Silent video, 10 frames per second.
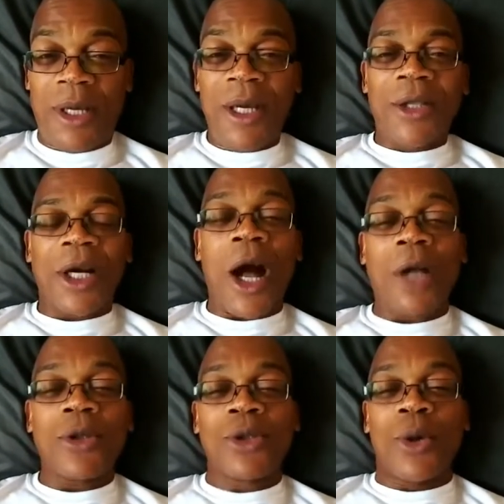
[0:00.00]
The
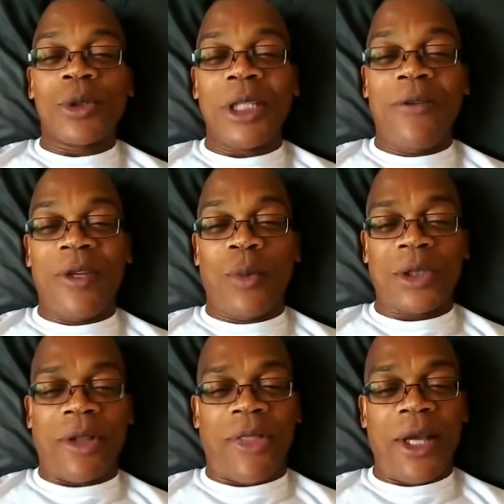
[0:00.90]
console TV was
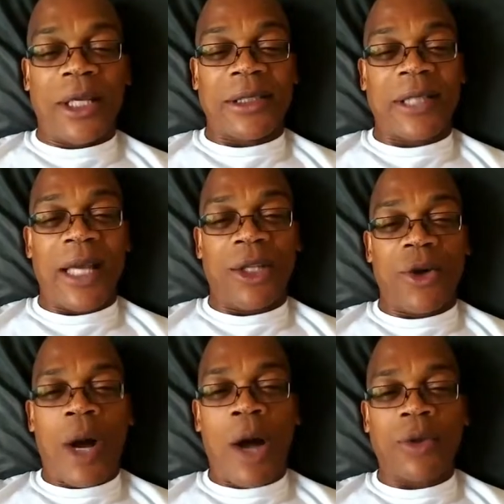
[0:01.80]
the thing that sat in your
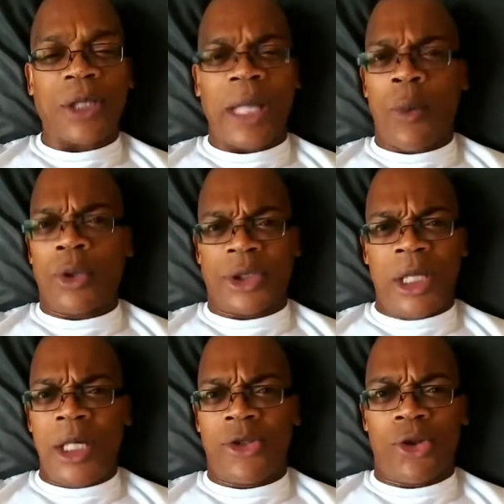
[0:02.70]
house, and
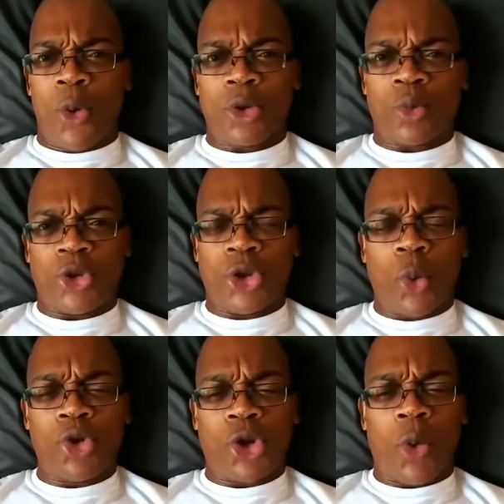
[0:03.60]
these jokers was no
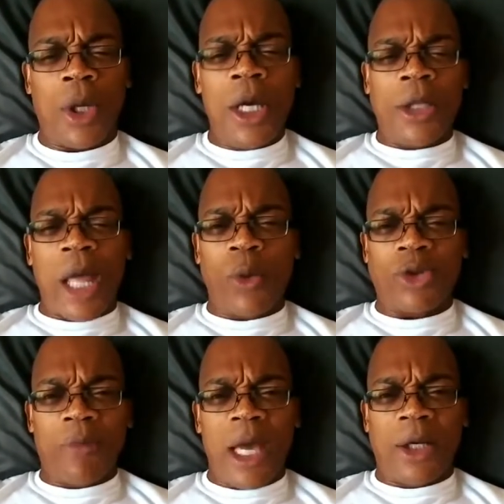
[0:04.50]
joke. They was
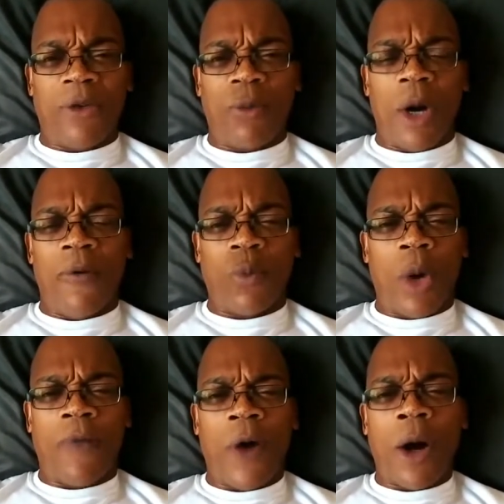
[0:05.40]
made
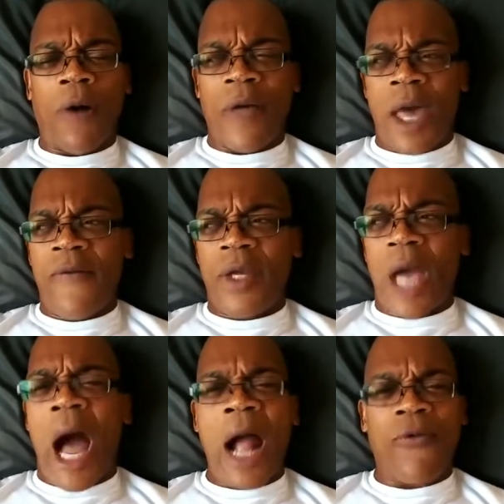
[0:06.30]
of heavy
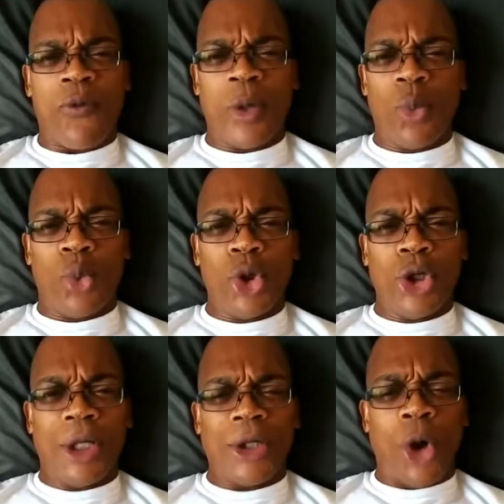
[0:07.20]
ivory
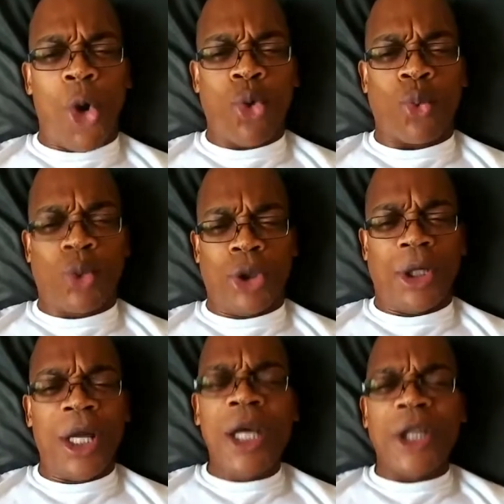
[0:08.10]
wood and oak
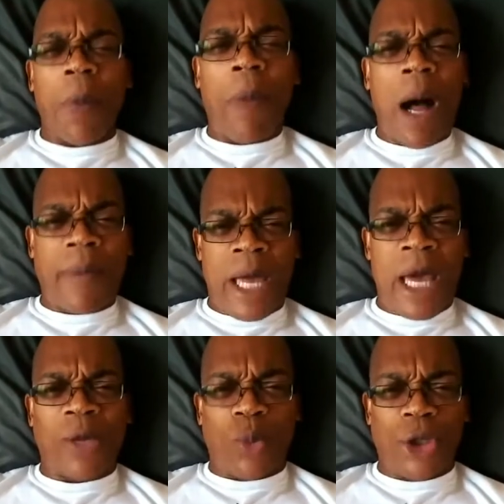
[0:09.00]
wood. Your mama
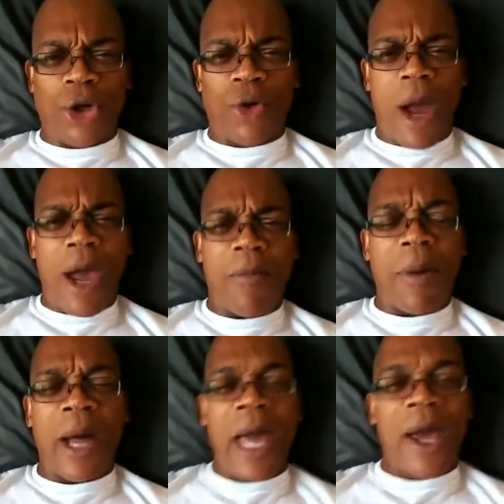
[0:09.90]
had one. Your
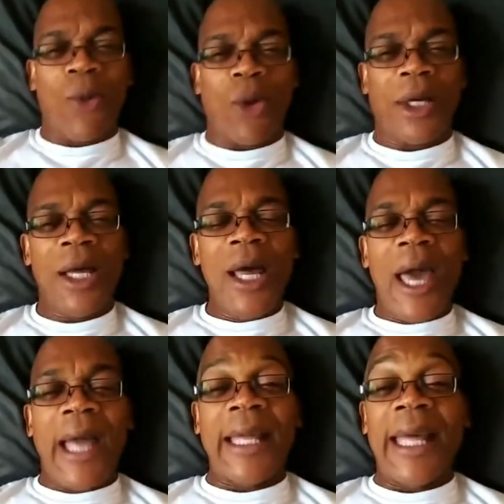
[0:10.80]
grandmama had one.
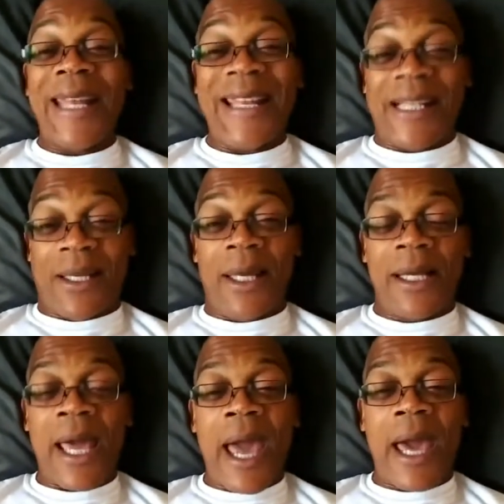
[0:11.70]
And in it, it
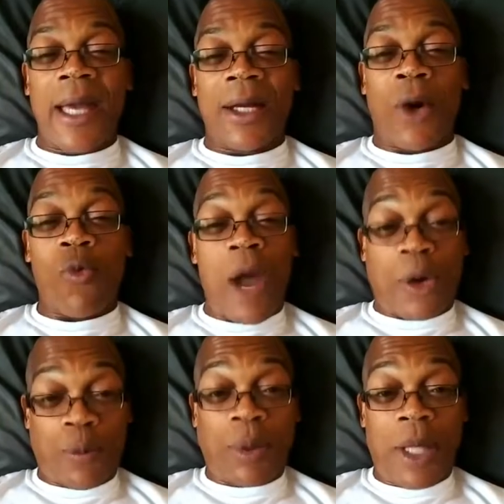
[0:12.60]
had a
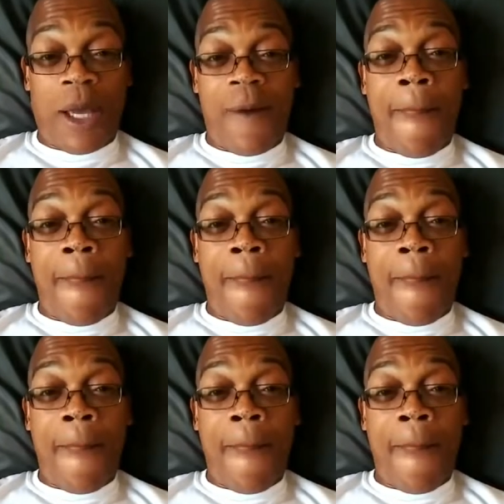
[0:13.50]
record player.